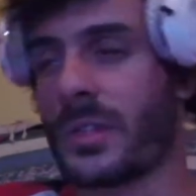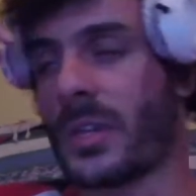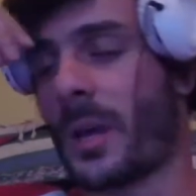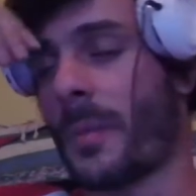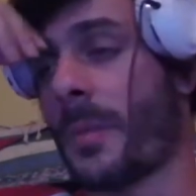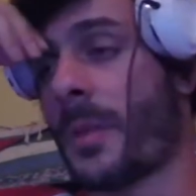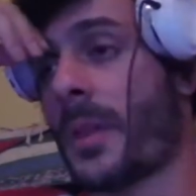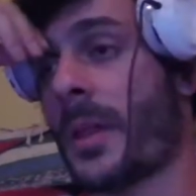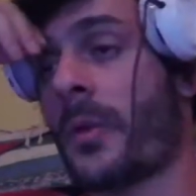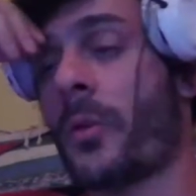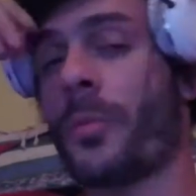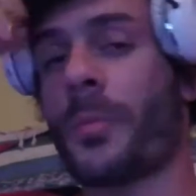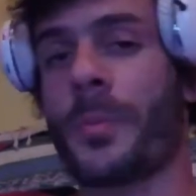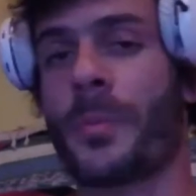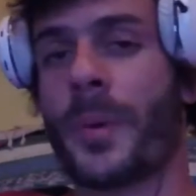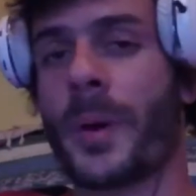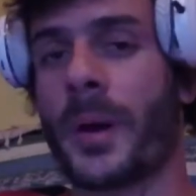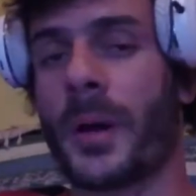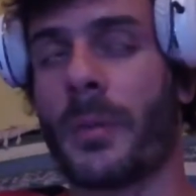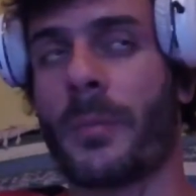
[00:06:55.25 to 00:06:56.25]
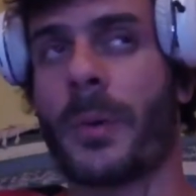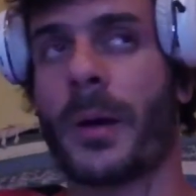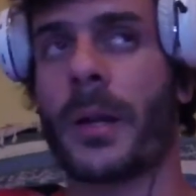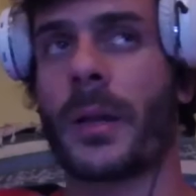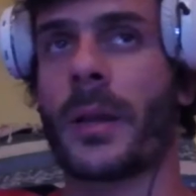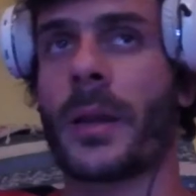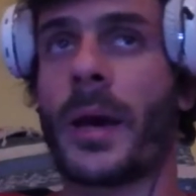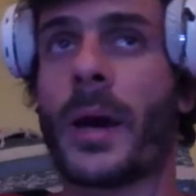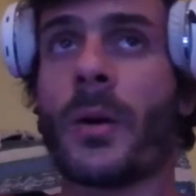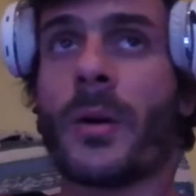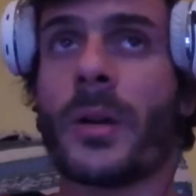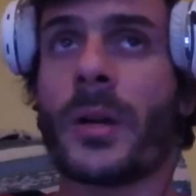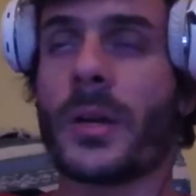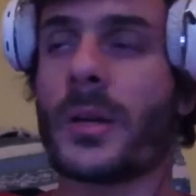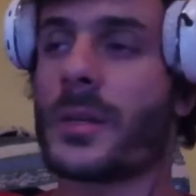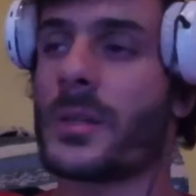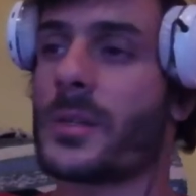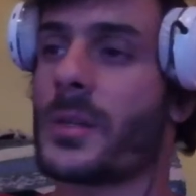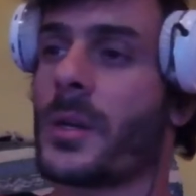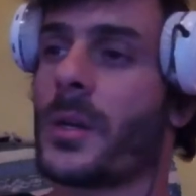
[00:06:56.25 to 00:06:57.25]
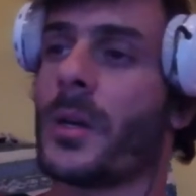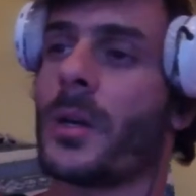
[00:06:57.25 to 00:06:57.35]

I mean, that would be better. But nowadays,